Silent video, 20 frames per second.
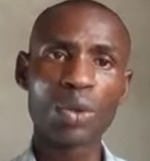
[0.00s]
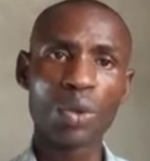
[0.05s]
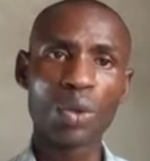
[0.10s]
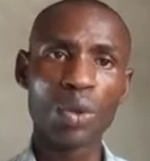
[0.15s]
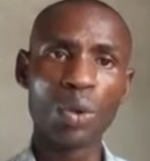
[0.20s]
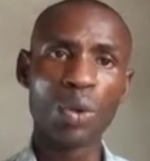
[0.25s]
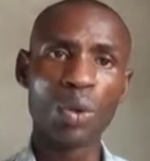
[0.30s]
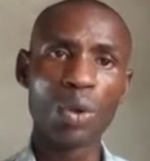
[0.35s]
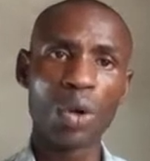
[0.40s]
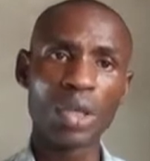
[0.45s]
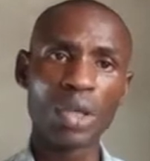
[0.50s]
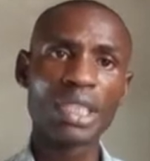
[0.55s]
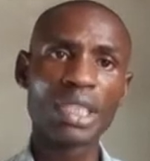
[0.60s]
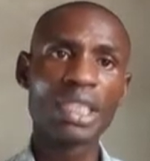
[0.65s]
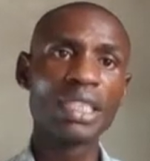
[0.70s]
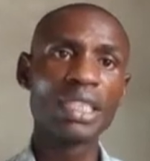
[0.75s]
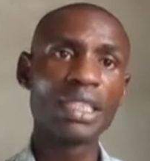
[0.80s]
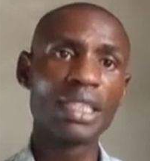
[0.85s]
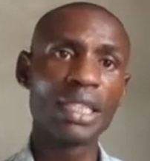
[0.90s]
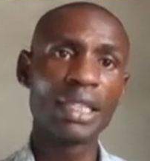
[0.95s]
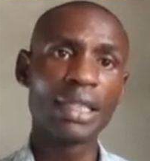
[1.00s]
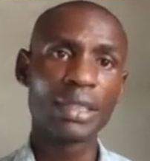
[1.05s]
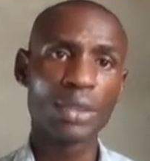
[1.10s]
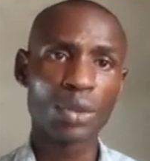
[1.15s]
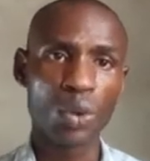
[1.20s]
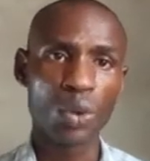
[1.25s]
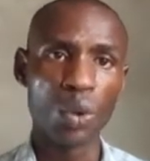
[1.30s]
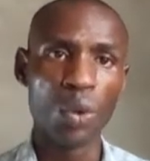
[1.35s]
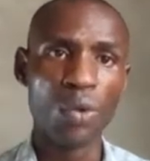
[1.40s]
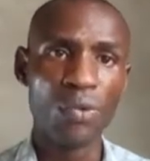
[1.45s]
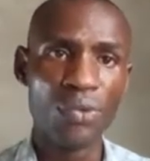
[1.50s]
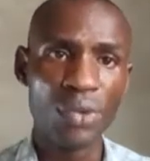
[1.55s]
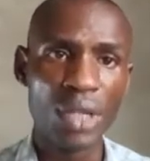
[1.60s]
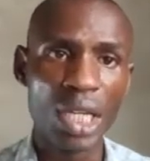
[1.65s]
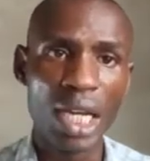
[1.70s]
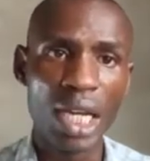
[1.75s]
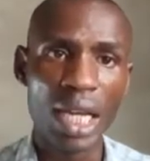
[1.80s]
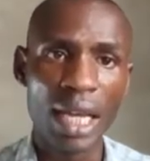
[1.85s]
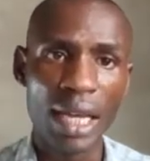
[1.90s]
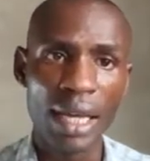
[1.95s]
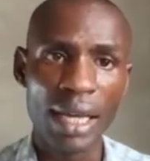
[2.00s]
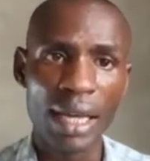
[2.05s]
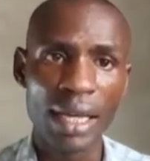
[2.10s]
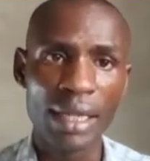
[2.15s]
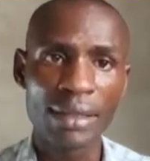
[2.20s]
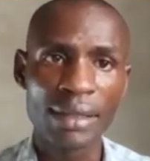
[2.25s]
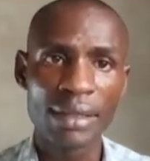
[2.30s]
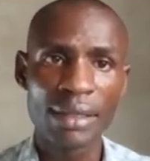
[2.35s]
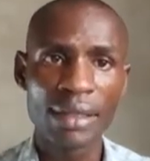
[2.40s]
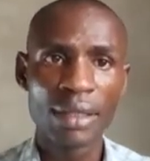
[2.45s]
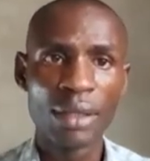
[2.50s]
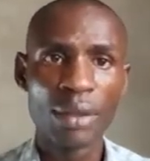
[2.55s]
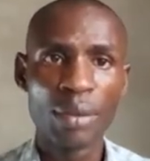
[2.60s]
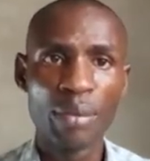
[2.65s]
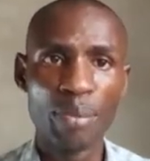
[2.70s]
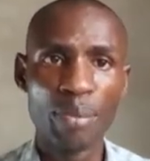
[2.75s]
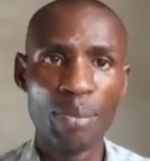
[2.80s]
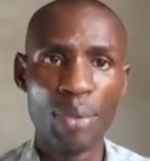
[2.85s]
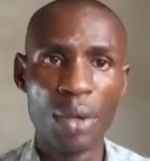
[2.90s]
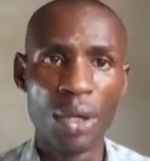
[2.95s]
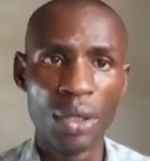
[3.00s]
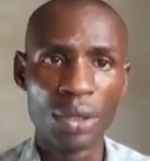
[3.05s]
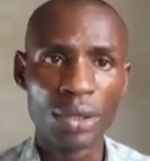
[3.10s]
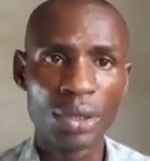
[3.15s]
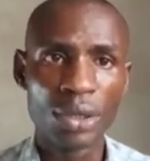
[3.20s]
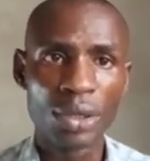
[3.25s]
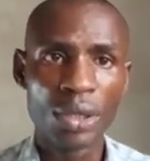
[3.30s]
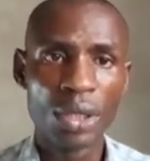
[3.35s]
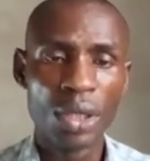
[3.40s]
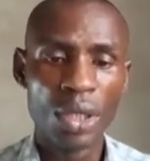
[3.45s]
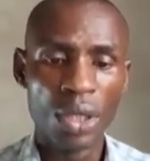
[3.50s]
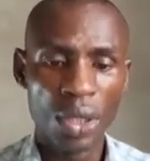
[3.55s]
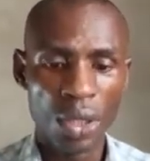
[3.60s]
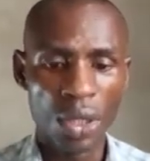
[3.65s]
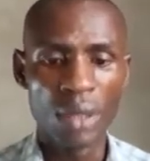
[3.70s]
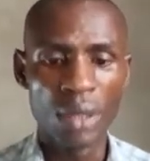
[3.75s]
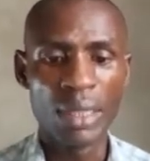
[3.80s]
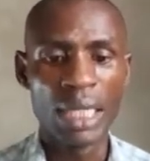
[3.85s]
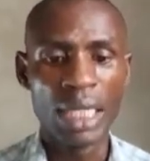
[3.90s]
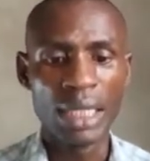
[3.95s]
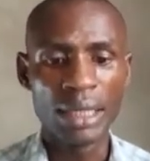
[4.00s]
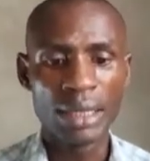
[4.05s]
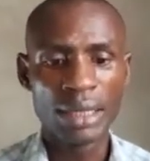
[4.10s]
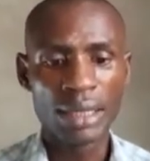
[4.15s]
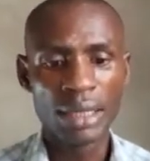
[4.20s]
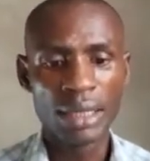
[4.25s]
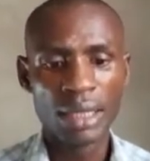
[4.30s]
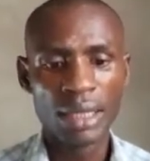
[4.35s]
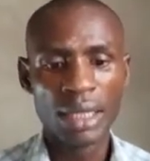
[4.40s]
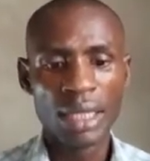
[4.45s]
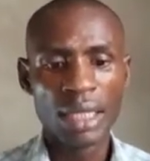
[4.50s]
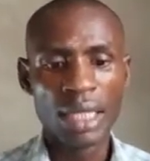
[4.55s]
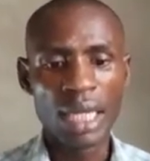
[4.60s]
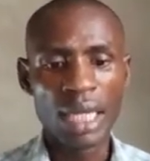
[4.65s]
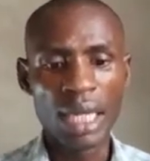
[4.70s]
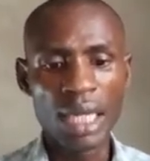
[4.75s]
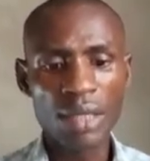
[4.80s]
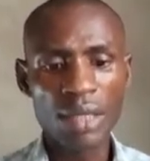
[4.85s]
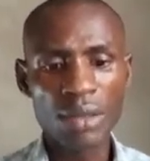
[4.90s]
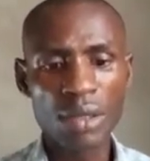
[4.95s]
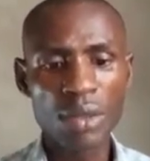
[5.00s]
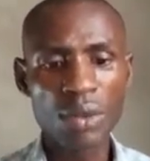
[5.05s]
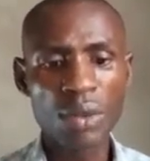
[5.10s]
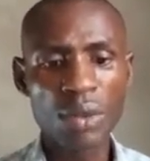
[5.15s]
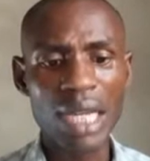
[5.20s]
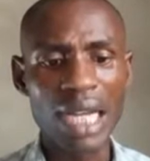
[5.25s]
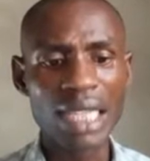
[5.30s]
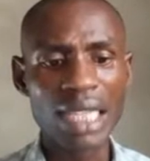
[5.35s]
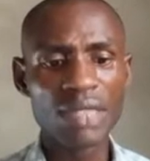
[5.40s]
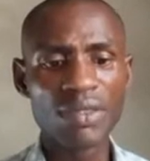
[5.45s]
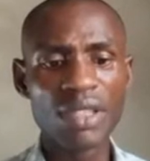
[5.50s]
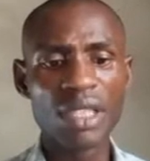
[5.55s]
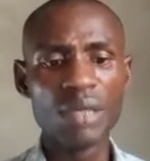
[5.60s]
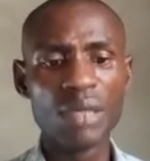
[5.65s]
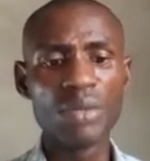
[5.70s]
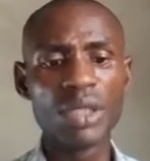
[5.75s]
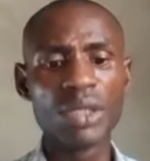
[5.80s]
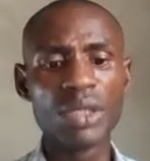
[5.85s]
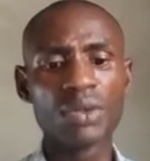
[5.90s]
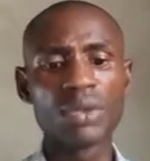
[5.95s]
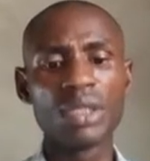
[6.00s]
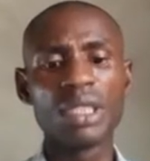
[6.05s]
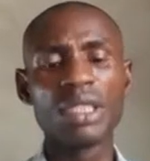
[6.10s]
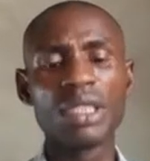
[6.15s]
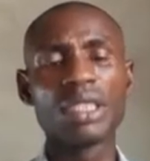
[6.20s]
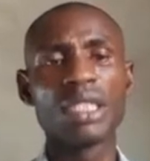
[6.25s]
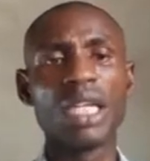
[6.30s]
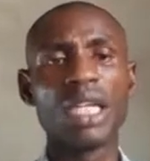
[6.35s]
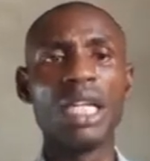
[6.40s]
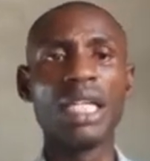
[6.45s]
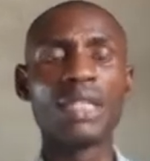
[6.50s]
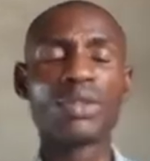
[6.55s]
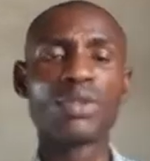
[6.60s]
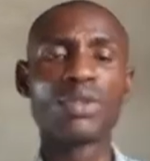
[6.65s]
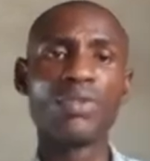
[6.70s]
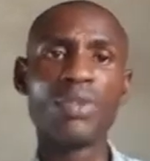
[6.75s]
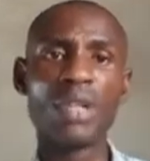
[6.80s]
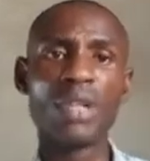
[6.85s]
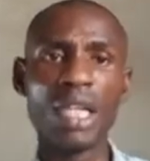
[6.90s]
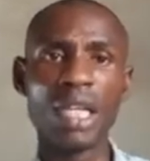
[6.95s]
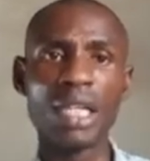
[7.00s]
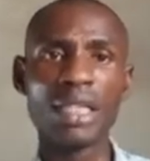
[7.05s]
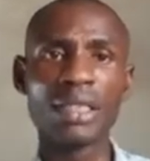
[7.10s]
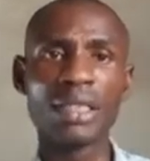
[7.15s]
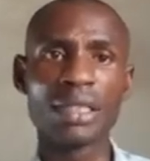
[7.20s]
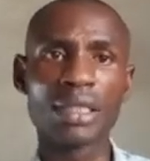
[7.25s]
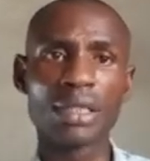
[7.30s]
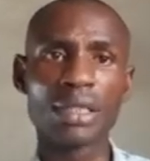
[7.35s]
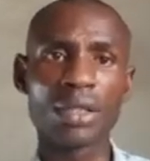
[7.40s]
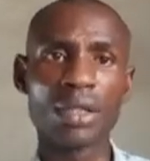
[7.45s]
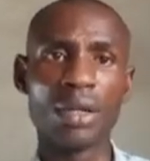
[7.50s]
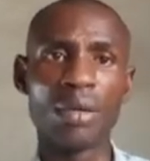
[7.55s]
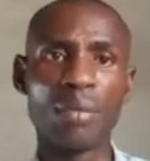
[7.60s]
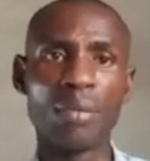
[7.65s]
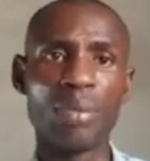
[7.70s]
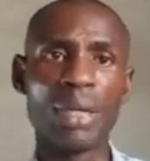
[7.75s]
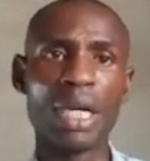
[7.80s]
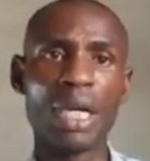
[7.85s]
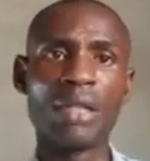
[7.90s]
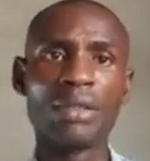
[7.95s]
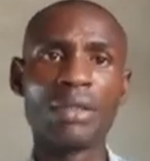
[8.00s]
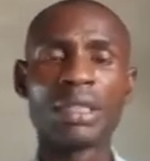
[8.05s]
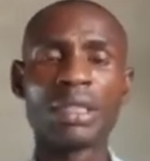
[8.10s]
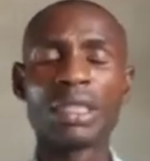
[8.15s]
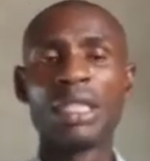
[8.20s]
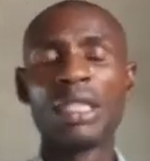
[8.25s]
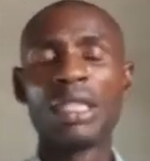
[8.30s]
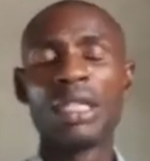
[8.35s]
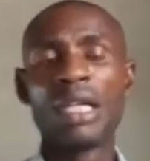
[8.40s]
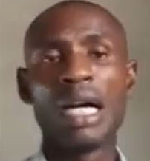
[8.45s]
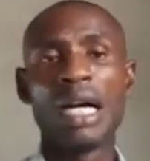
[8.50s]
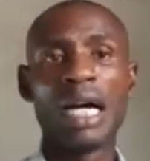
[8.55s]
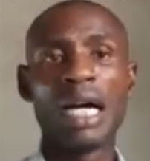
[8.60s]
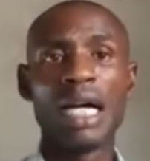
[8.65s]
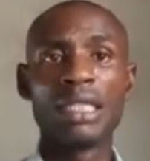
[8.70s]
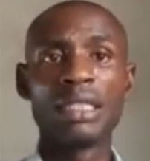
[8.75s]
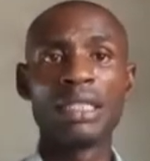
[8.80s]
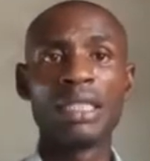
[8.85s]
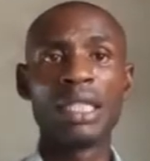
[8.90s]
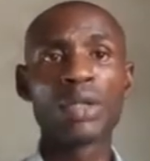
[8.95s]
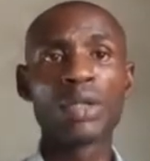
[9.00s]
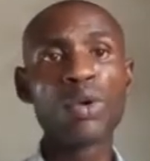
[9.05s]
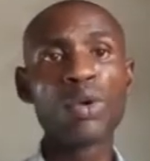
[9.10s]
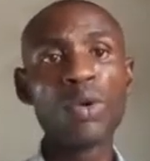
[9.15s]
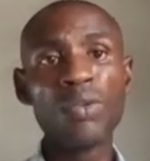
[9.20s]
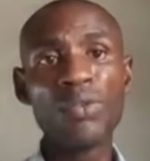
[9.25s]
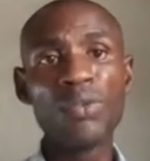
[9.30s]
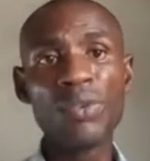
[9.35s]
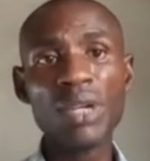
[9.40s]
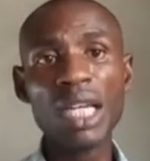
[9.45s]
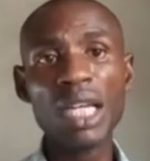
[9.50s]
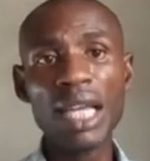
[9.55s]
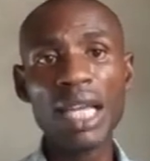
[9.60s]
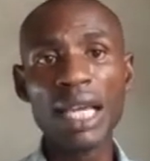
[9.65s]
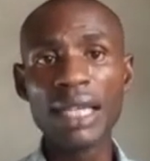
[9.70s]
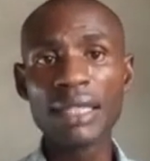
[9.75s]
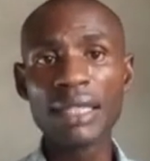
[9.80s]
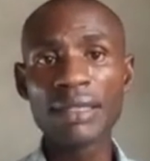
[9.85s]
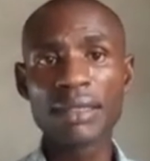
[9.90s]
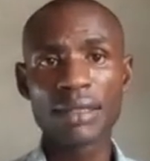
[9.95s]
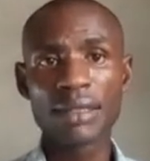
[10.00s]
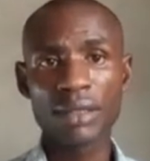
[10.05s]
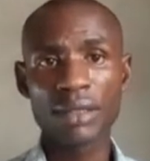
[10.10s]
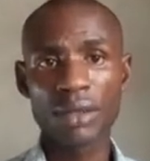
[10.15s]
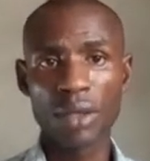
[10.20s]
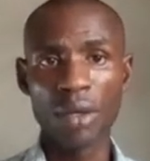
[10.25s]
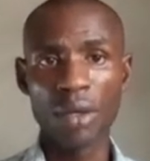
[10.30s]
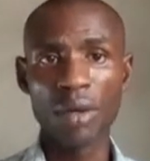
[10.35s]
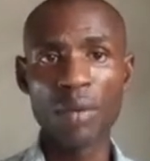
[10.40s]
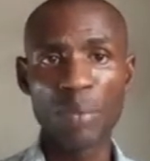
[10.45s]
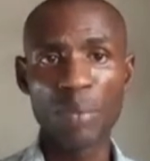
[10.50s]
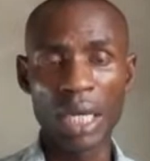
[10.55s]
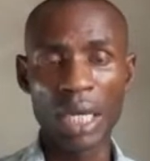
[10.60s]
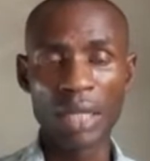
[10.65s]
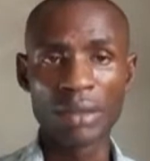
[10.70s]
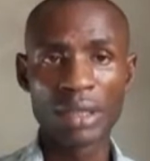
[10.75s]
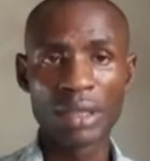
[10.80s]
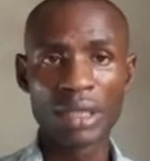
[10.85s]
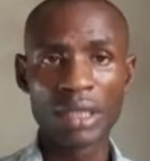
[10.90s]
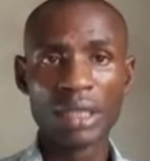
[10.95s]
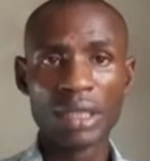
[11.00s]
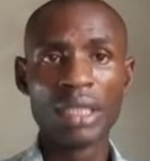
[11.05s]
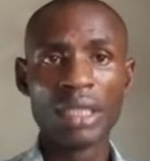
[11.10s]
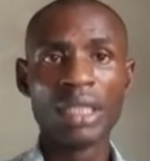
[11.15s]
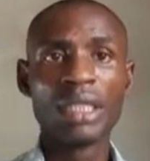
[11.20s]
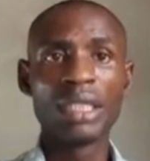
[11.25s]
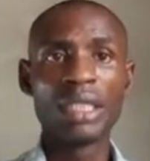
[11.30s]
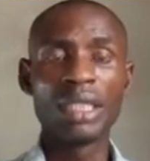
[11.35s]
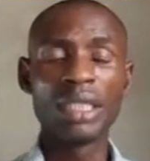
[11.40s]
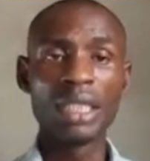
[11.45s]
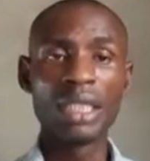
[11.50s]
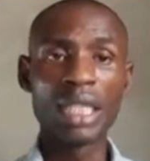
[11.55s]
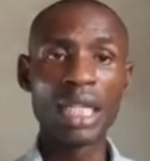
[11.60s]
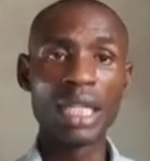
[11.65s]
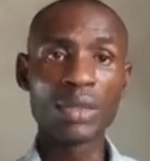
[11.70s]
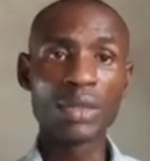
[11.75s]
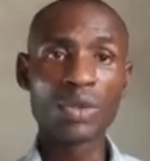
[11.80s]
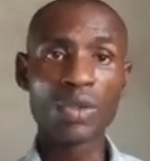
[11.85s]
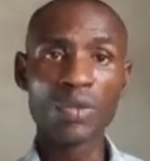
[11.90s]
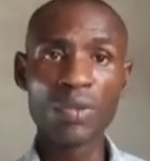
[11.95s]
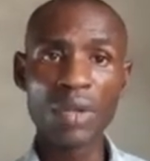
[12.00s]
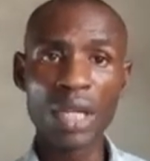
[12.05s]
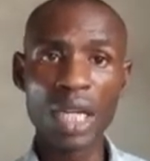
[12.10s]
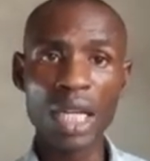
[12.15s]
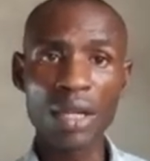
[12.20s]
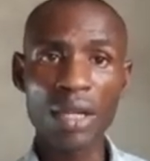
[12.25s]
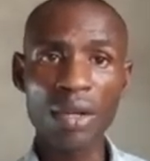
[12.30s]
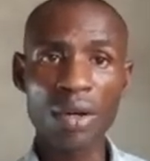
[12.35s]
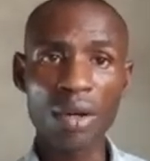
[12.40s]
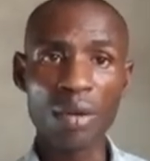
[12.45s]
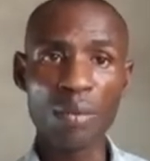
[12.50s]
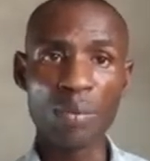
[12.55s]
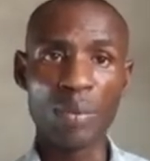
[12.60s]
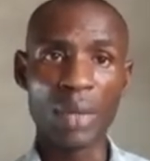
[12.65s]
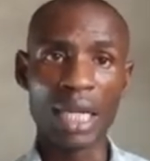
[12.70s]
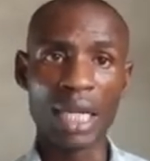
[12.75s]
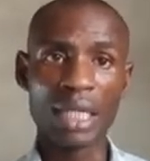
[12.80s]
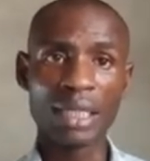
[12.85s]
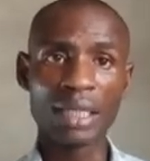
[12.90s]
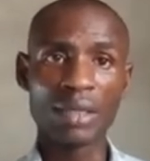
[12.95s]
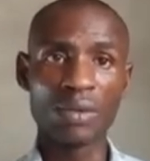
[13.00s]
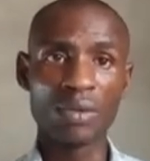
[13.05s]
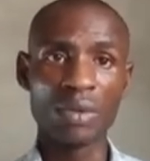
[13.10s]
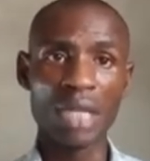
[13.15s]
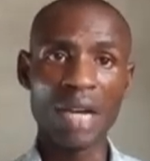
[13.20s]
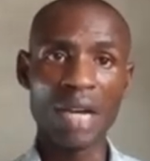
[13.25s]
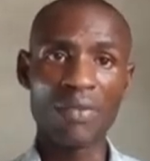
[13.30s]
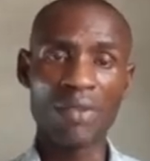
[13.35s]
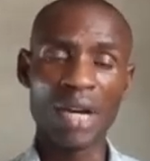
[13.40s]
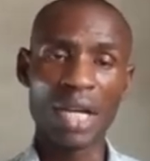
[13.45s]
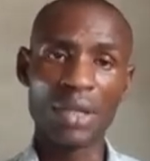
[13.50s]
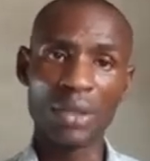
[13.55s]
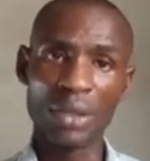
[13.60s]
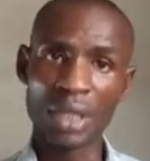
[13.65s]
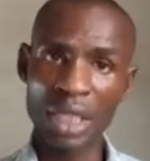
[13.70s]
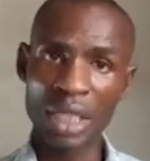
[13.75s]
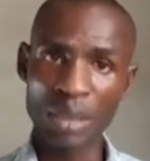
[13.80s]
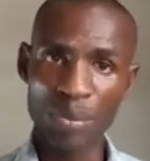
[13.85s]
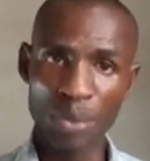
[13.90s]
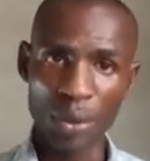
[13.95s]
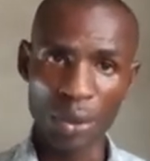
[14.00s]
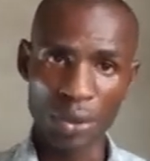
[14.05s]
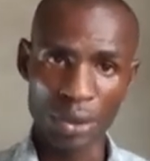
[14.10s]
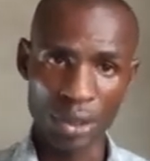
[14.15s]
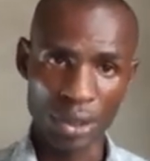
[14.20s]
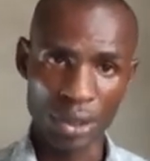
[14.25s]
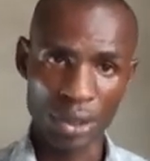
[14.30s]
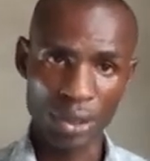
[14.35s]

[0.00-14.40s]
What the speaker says: coordinate covalent bond. Alright, now let's look at the difference between electrovalent compound and covalent compound. In electrovalent compound, we have ionic bond,